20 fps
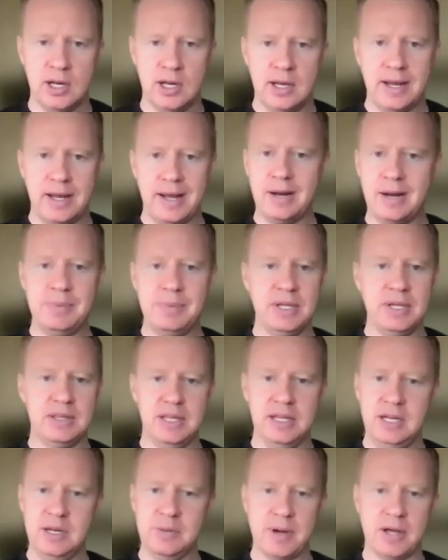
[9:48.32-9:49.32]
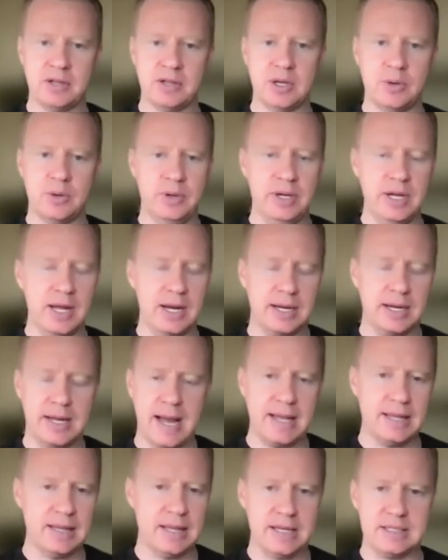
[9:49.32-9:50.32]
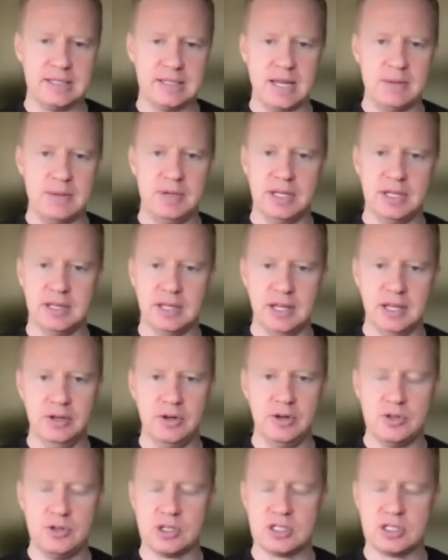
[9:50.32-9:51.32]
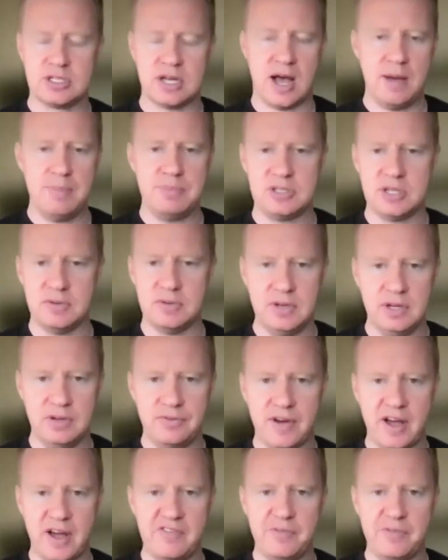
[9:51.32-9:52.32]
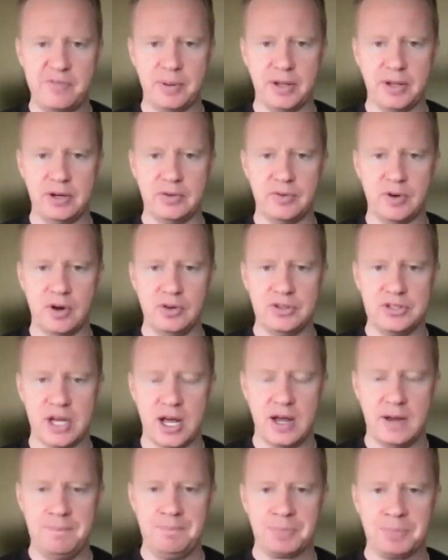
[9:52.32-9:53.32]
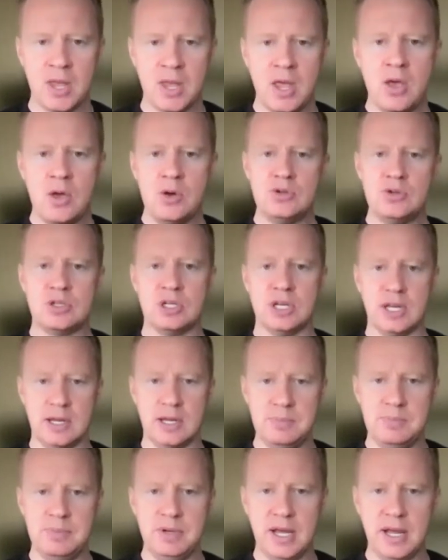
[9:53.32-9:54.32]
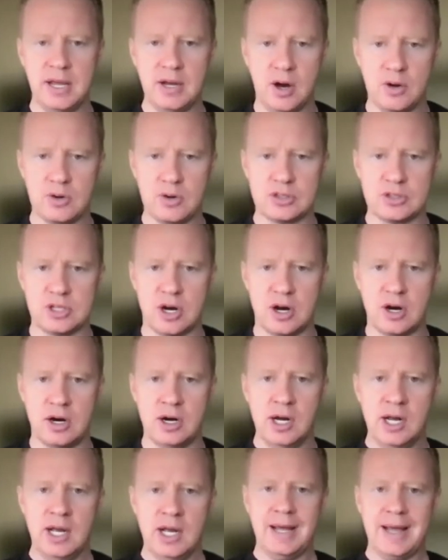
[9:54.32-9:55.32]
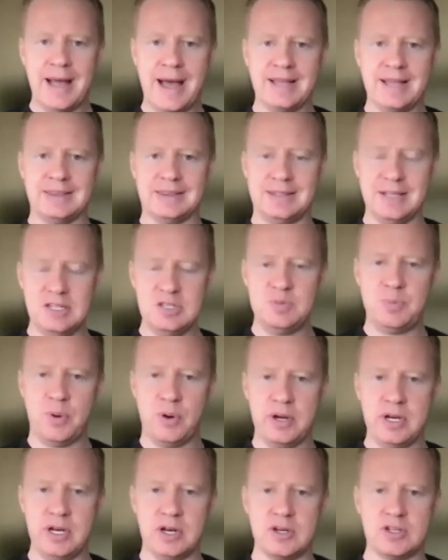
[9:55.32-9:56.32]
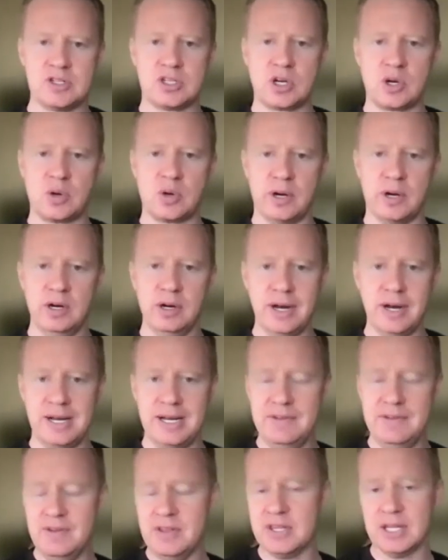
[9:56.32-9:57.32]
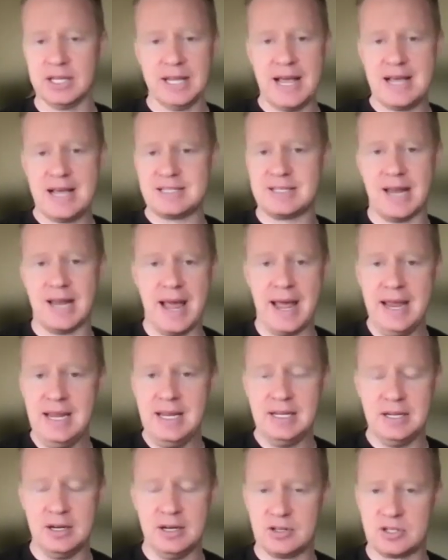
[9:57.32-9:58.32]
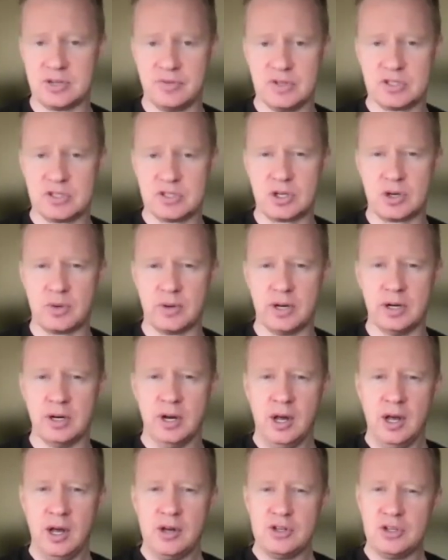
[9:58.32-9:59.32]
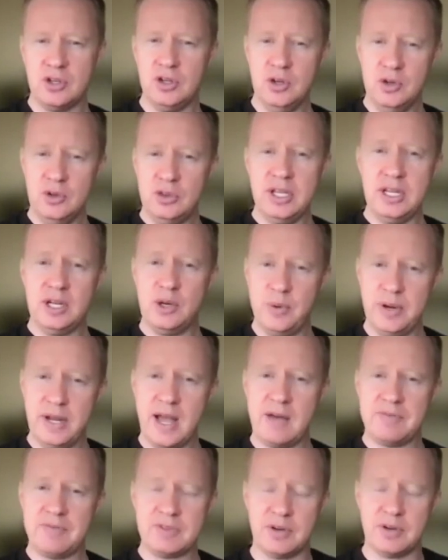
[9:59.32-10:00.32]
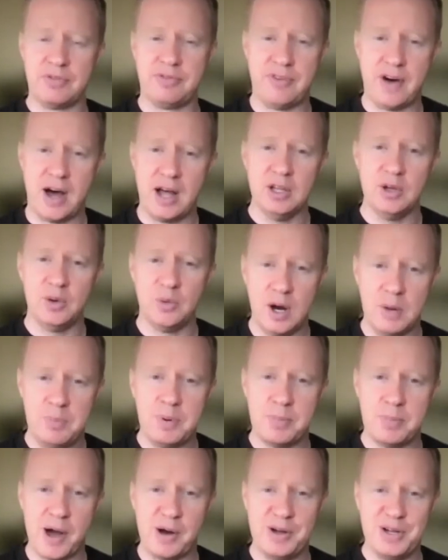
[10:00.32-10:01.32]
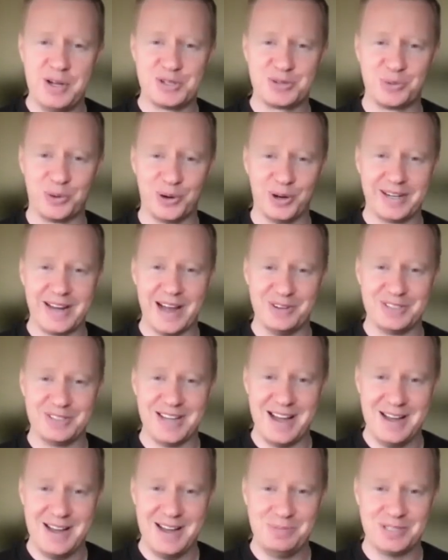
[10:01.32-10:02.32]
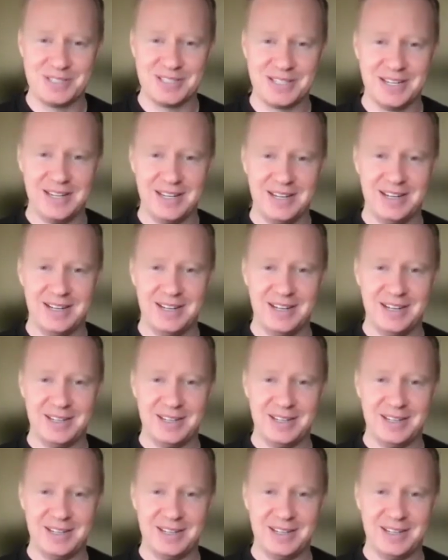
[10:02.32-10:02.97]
And I mean, think about that. We got a guy like Damian Lillard, who's a top 75 player of all time, who's an NBA All-Star at this point in his career, and even the last 8 years of his career. Do you think we have to follow up about his workout times? Do